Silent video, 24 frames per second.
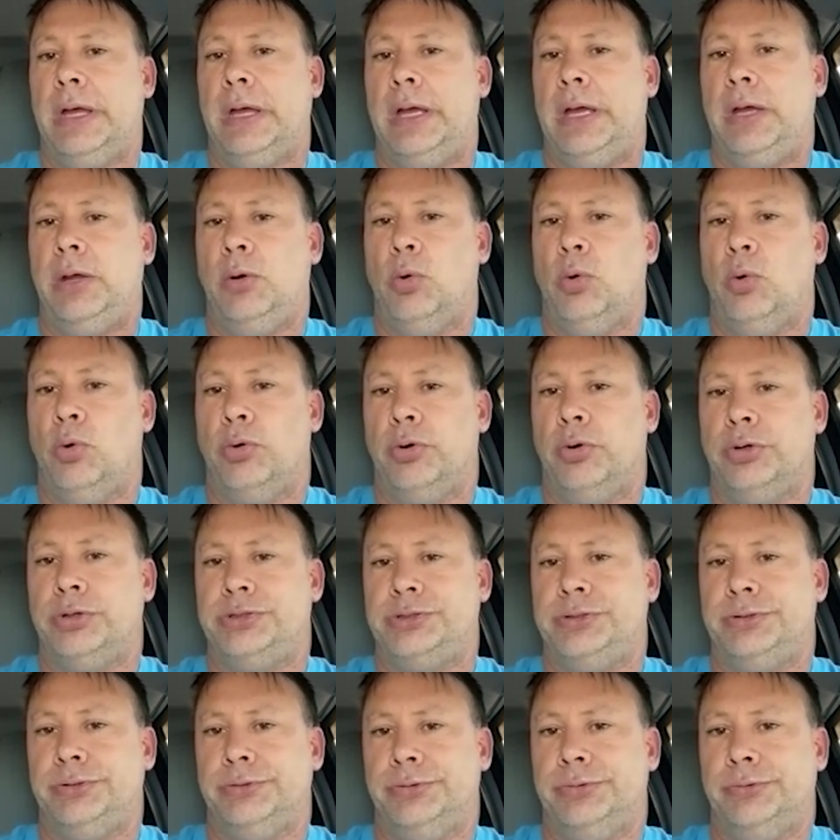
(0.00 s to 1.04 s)
in order
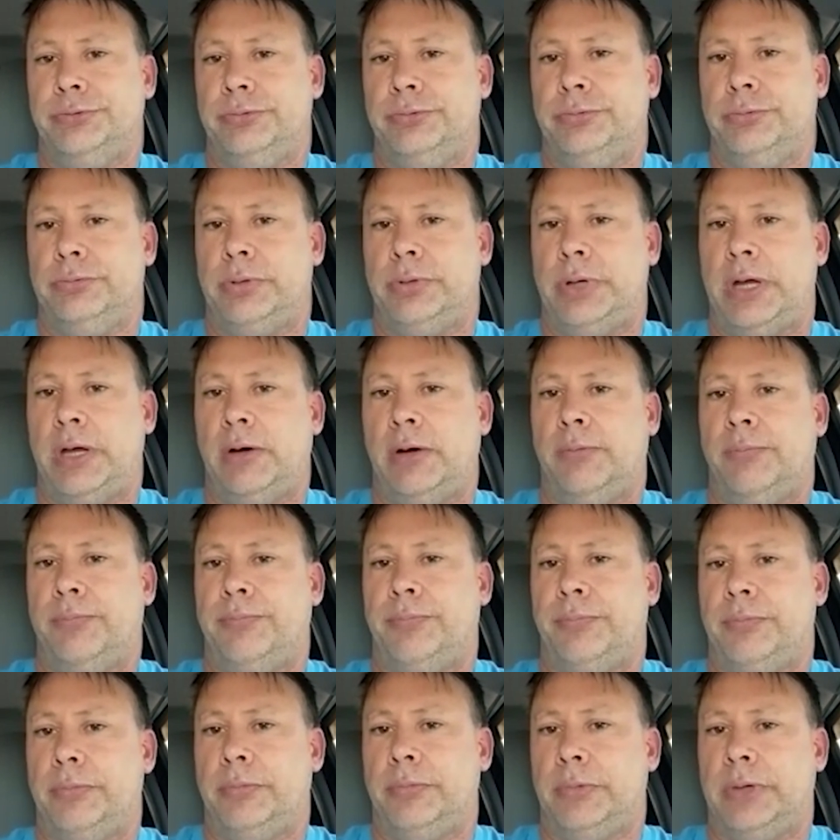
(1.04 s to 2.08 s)
to help
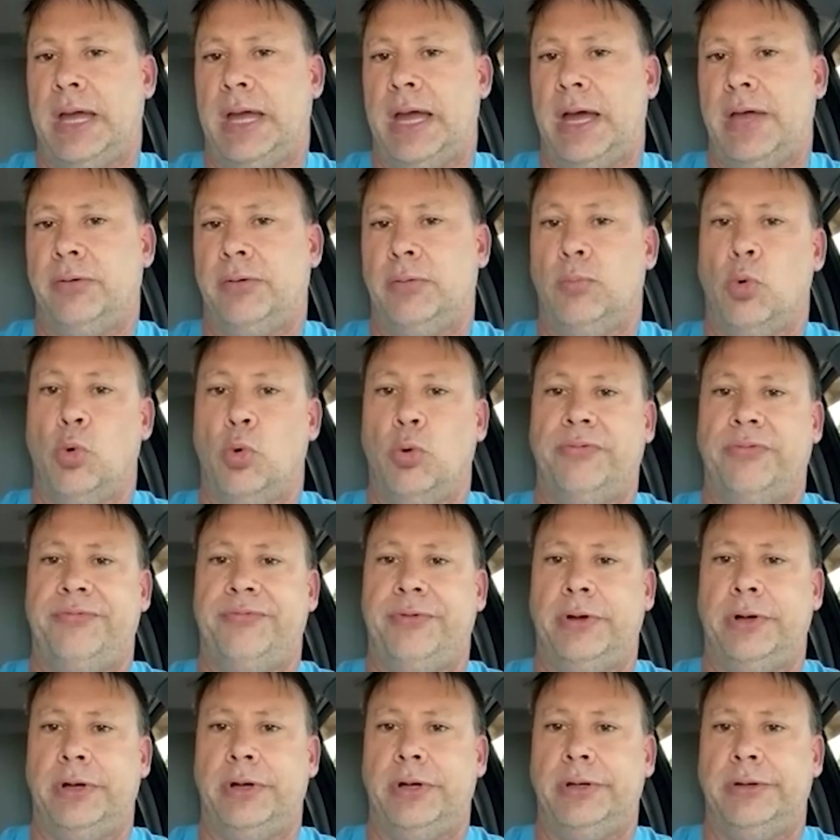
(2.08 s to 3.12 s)
gather more
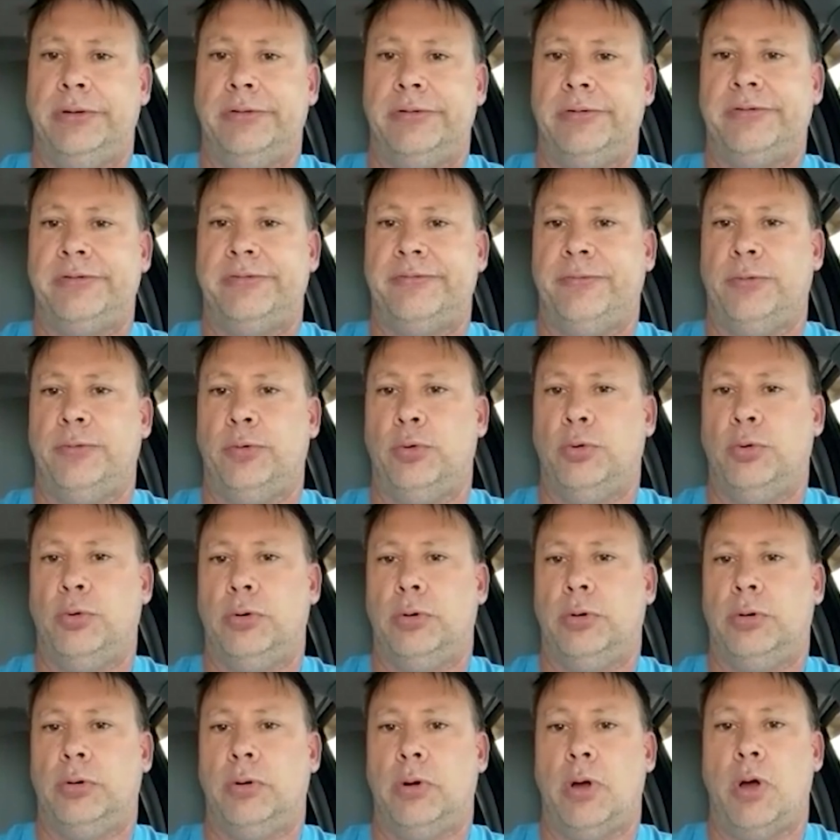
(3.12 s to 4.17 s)
funds
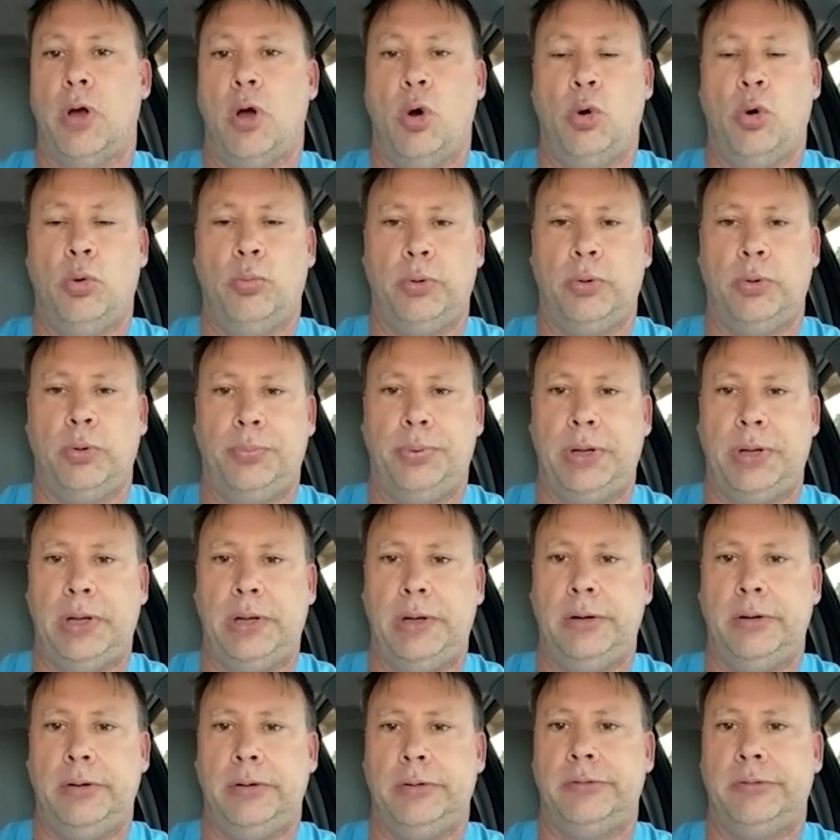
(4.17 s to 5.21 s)
for home
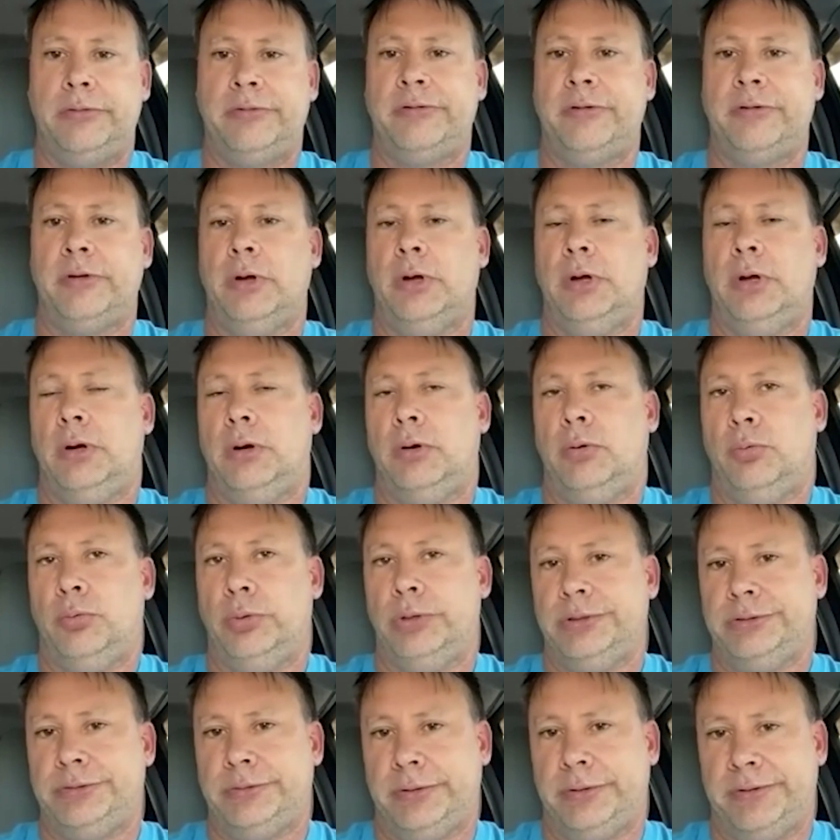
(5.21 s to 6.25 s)
repairs
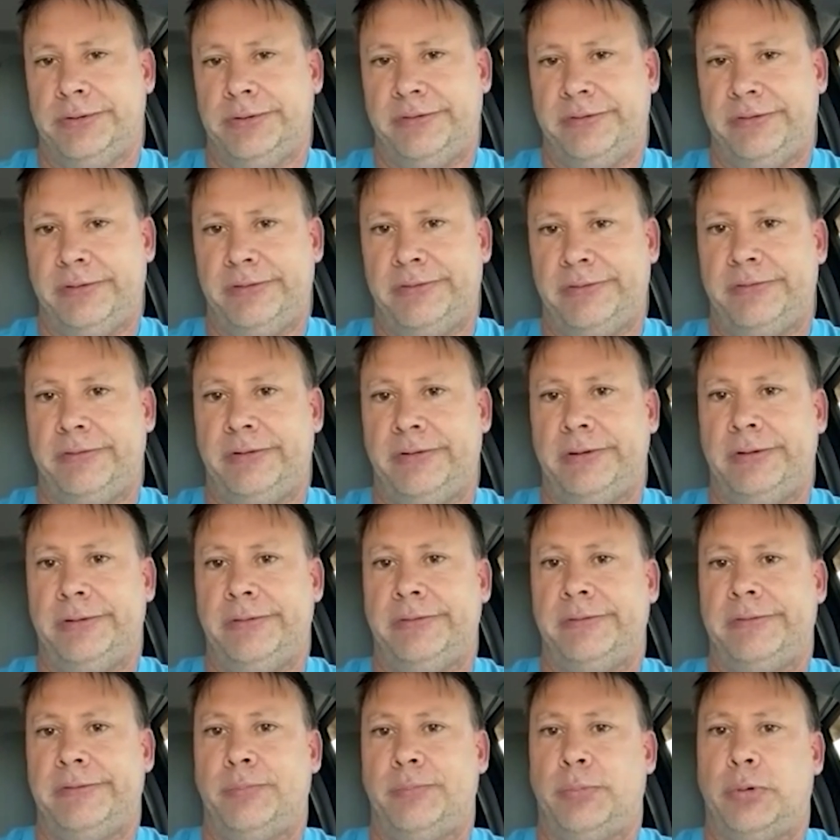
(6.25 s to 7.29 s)
rental
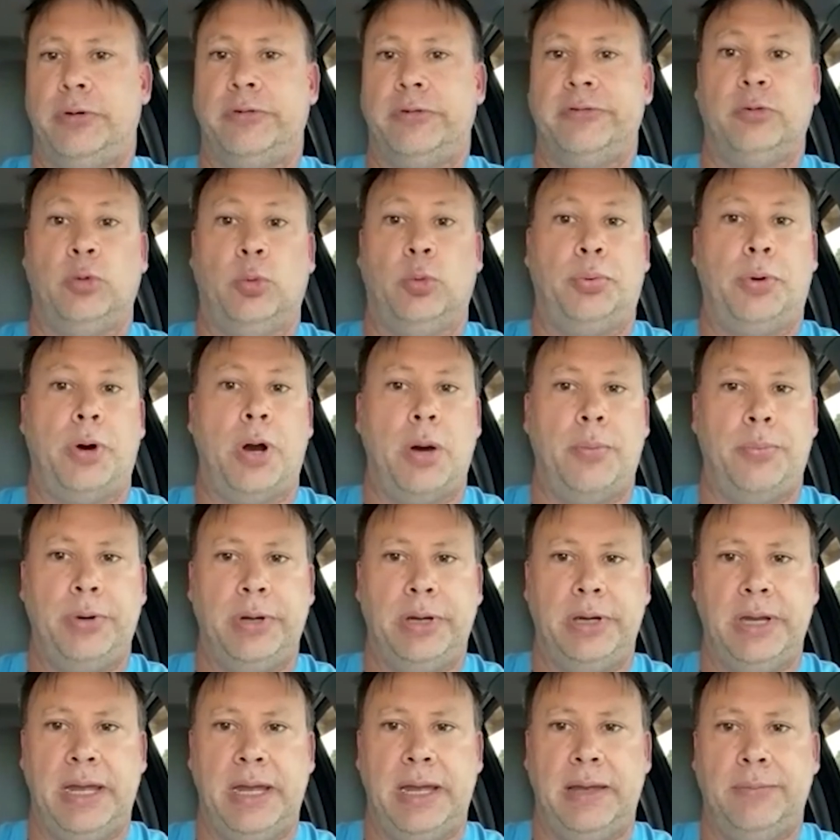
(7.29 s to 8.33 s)
assistance personal
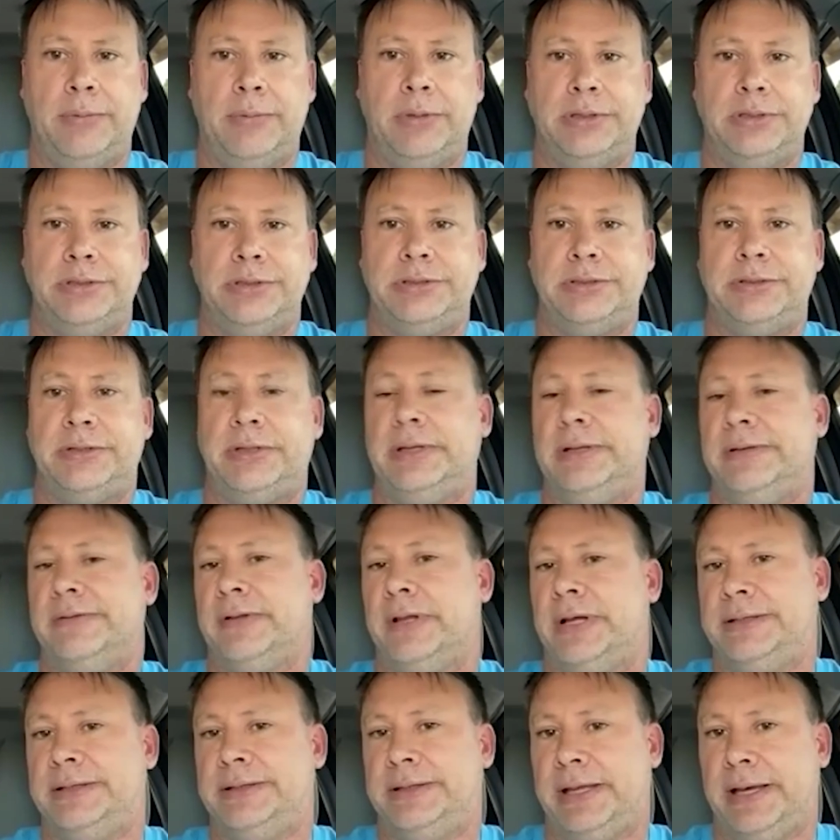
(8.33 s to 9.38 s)
property damage things
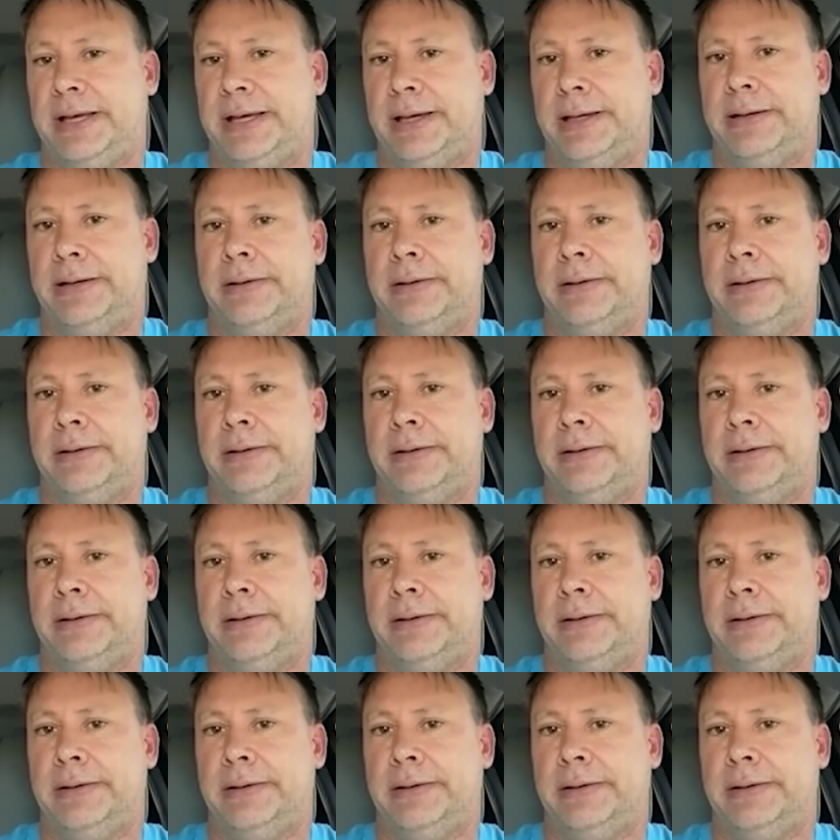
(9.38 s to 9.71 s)
like that